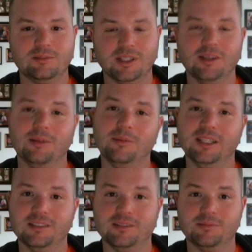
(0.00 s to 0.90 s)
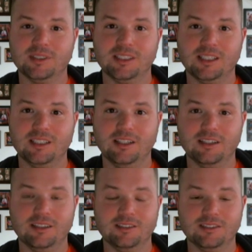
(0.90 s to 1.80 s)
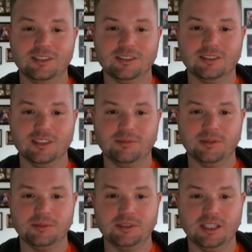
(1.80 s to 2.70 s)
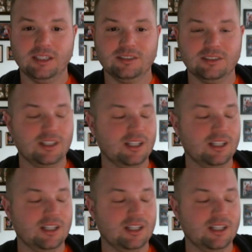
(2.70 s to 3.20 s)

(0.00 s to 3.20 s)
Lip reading: My little man, my sidekick, is still asleep upstairs.